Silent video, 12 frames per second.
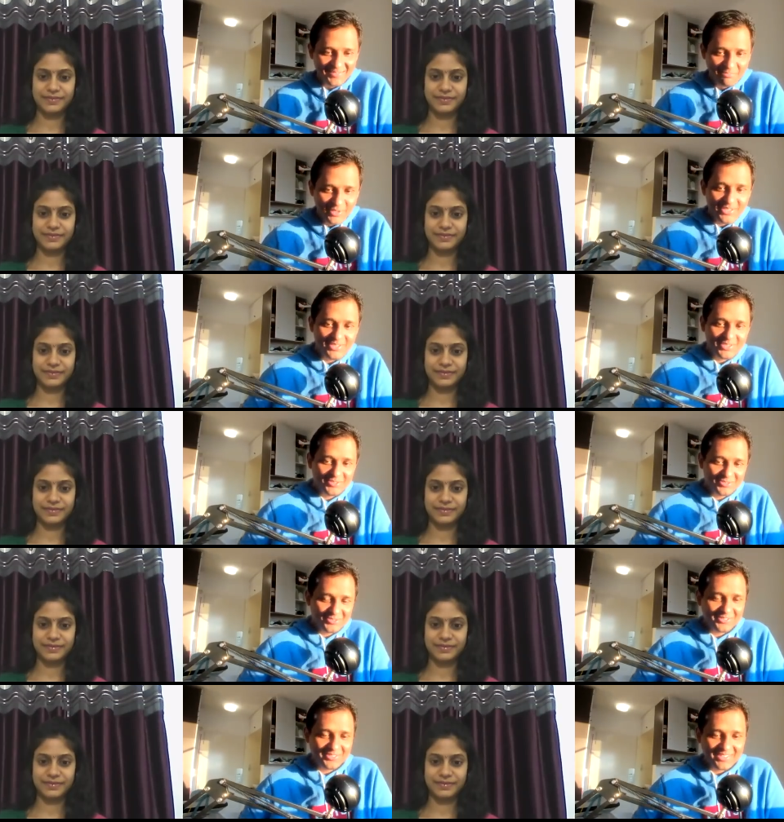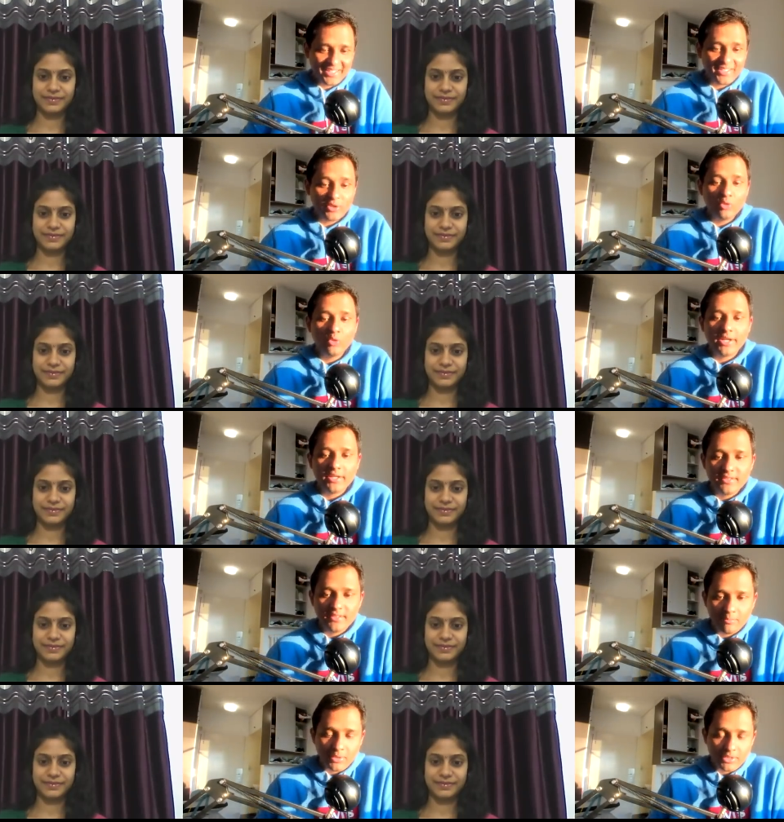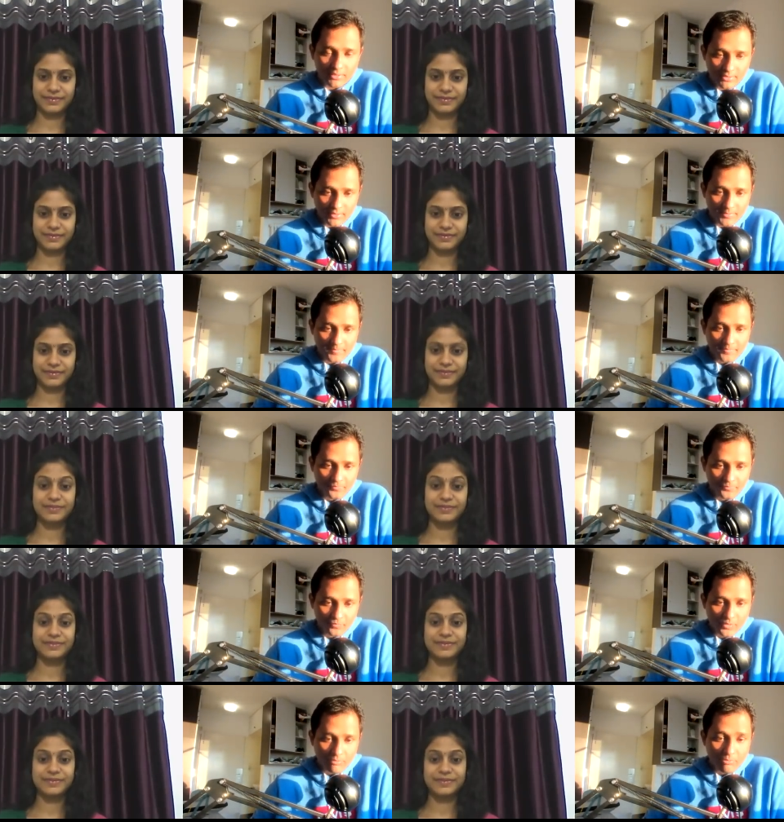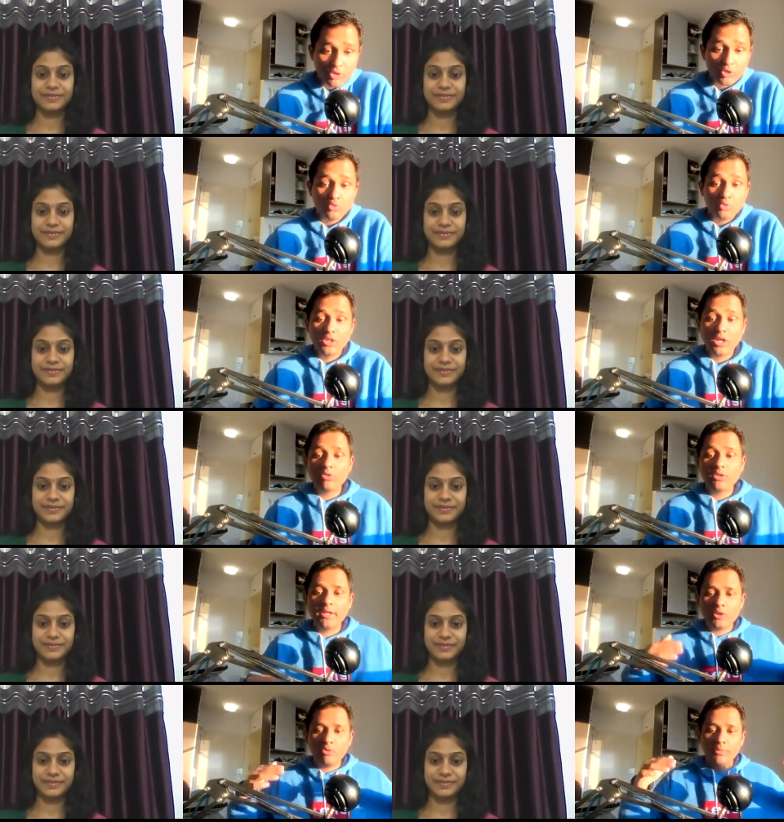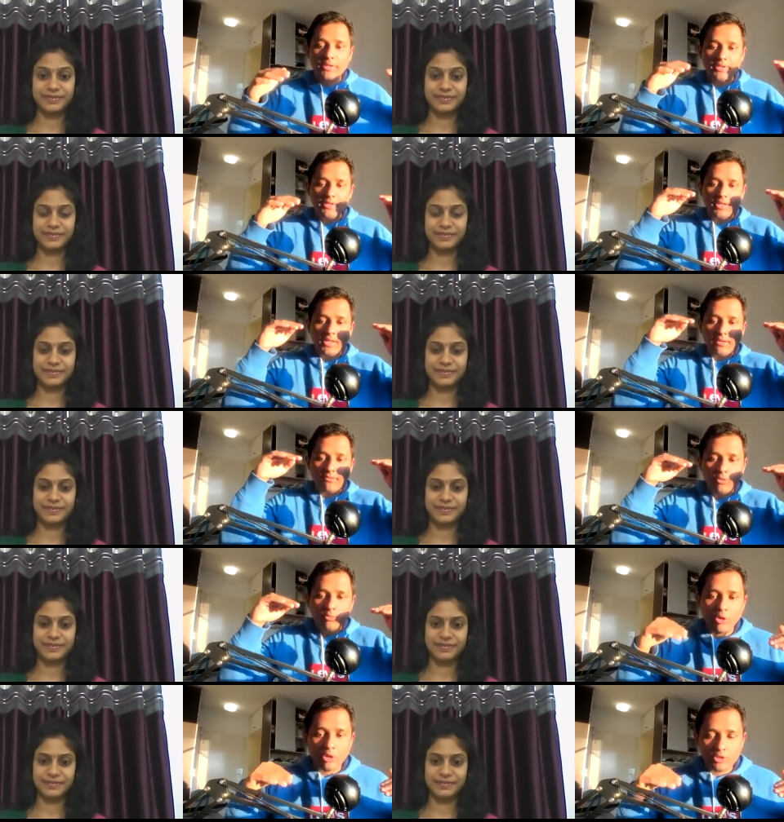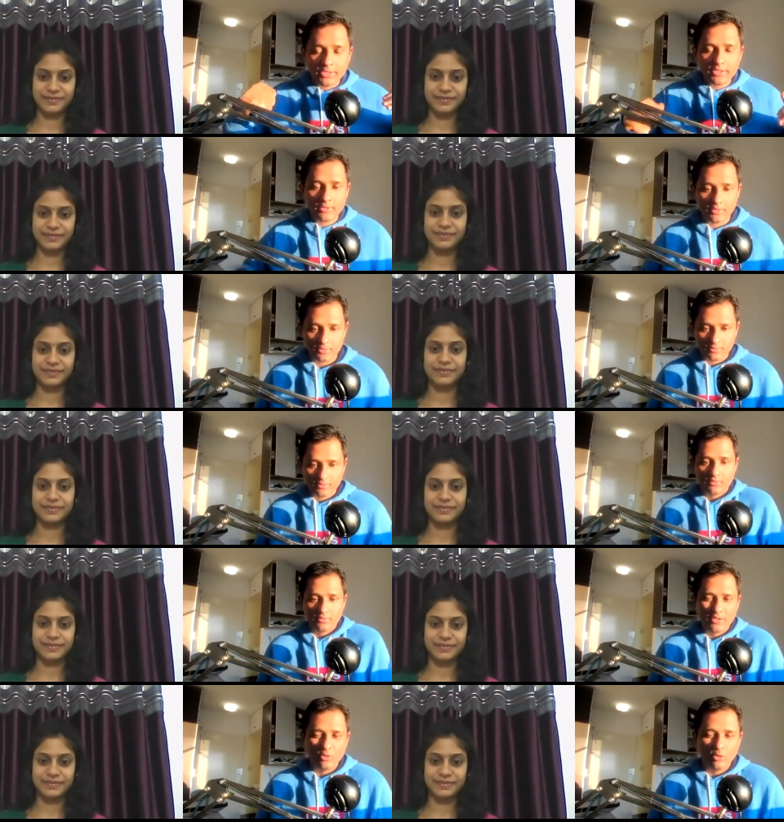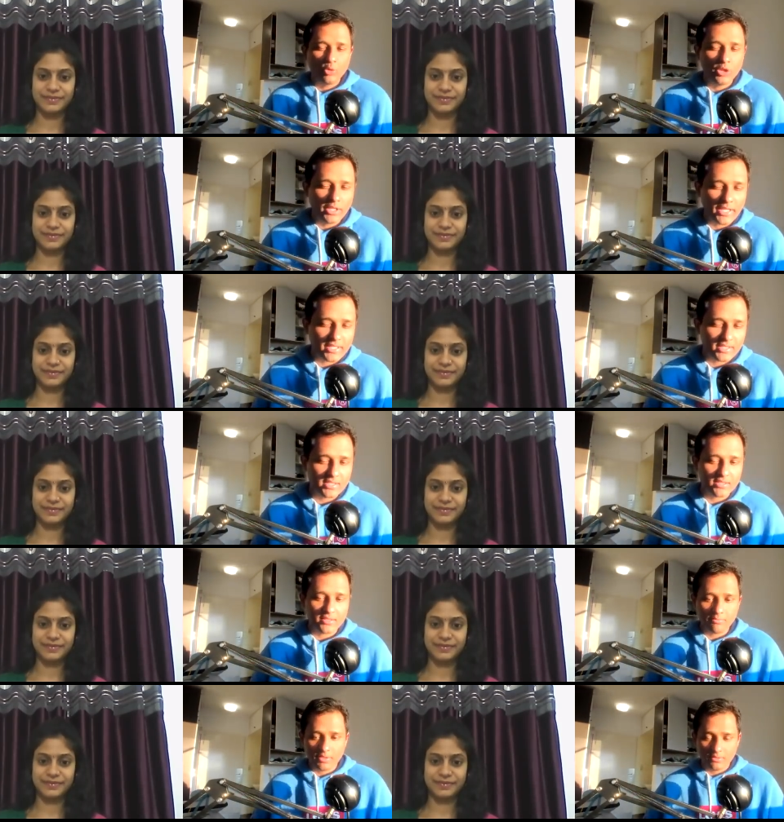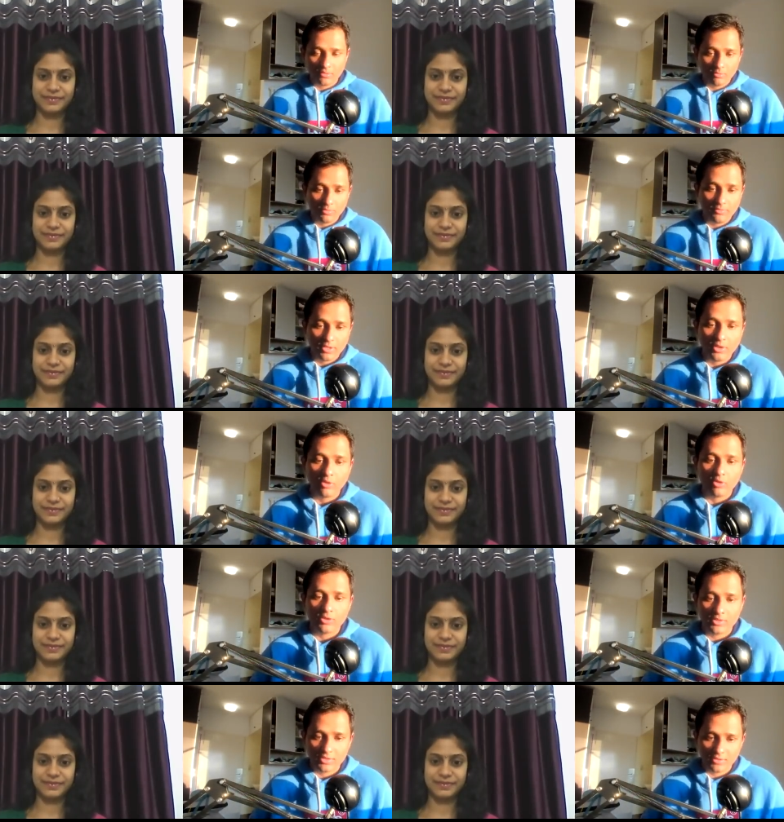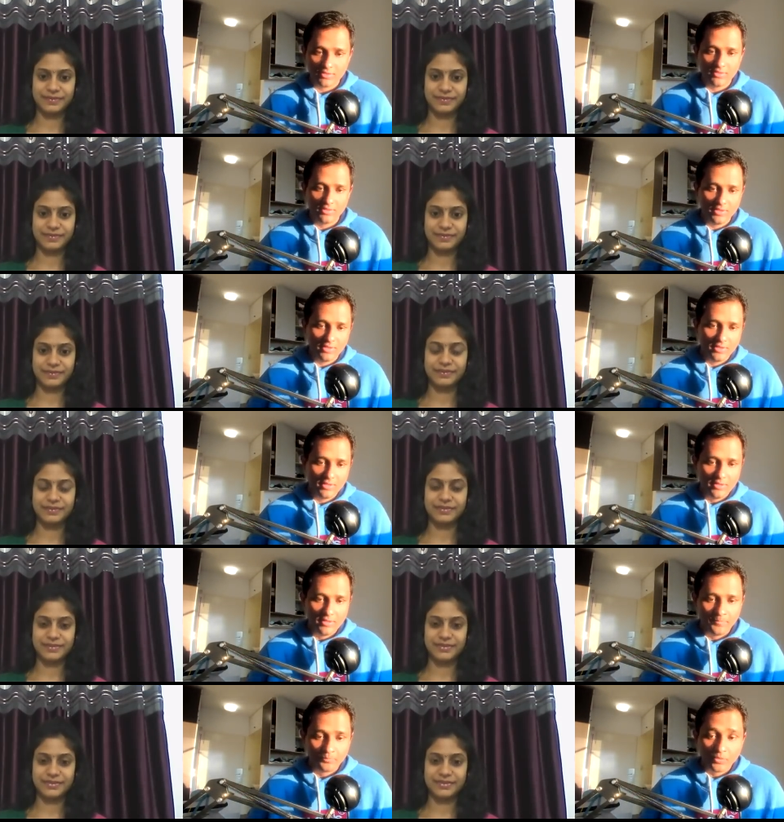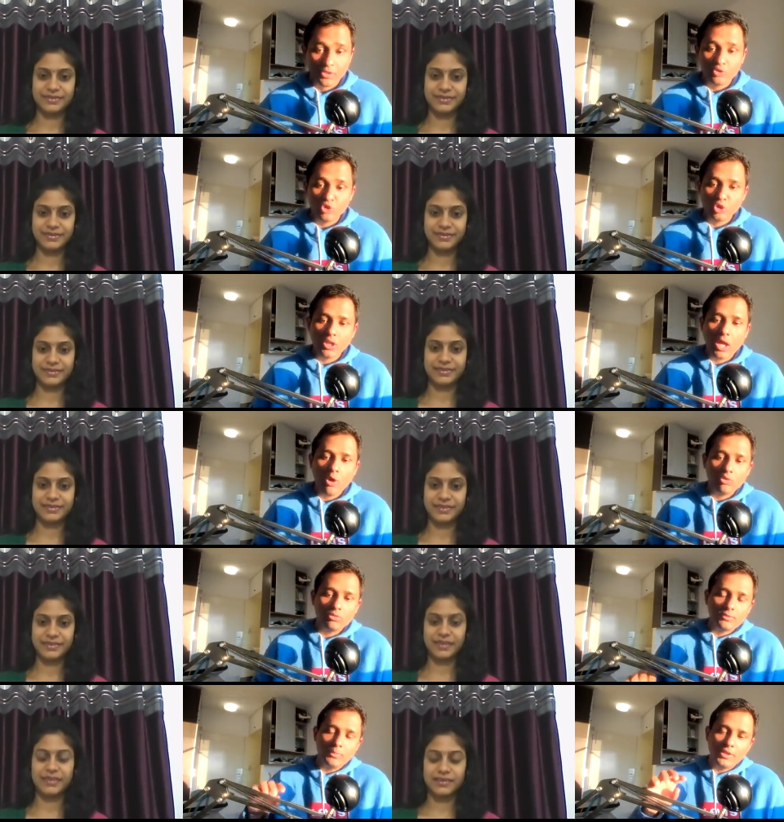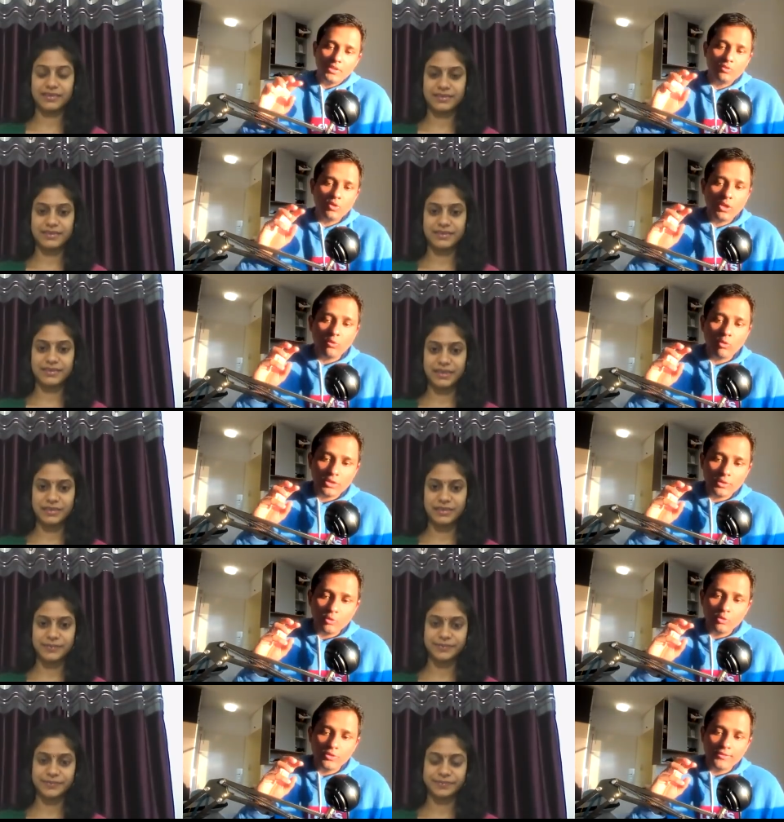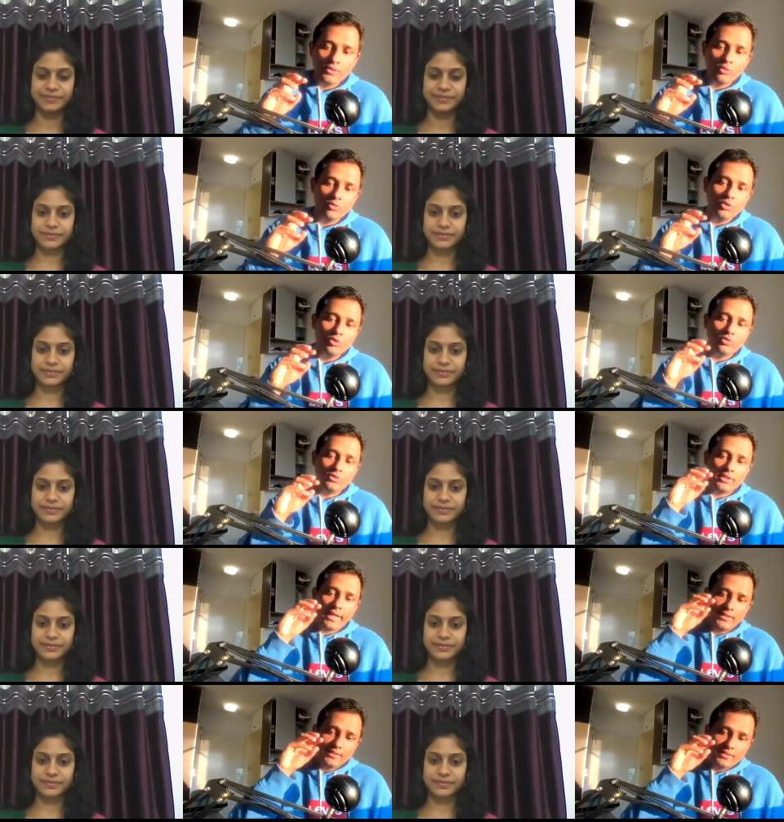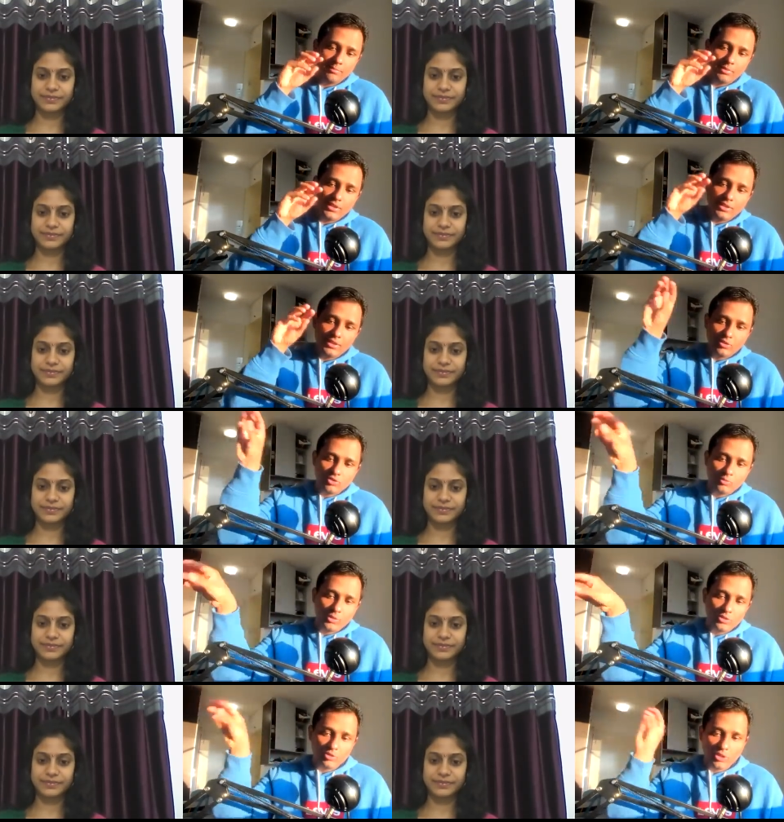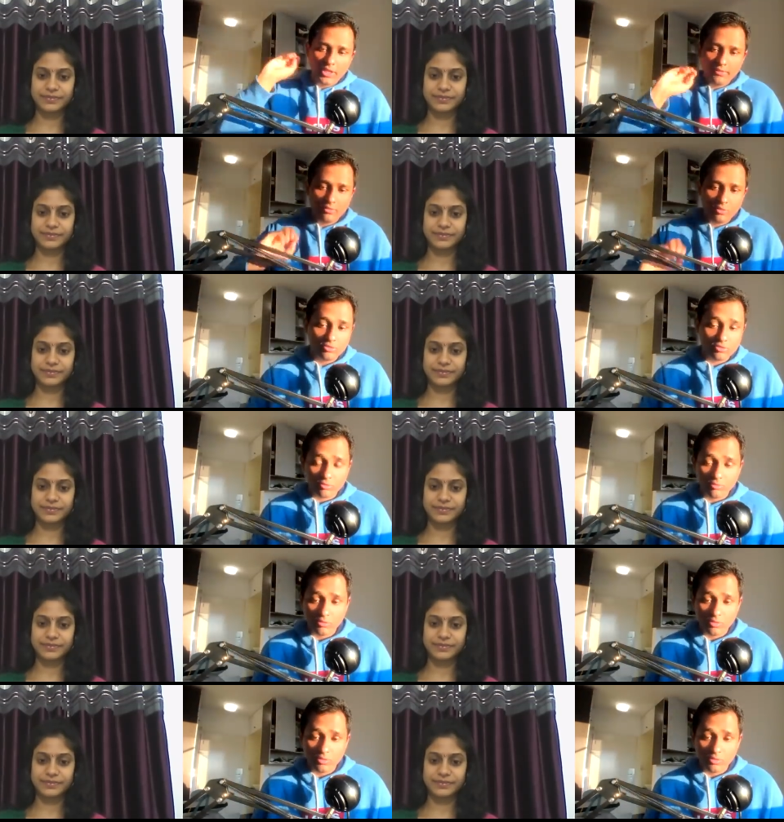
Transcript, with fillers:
Speaker 1: pinch you that you get discipline. Because without that your material life will be halted. And nobody likes discipline, to be very honest. So now spiritually what you do is you use that discipline in your spiritual life also.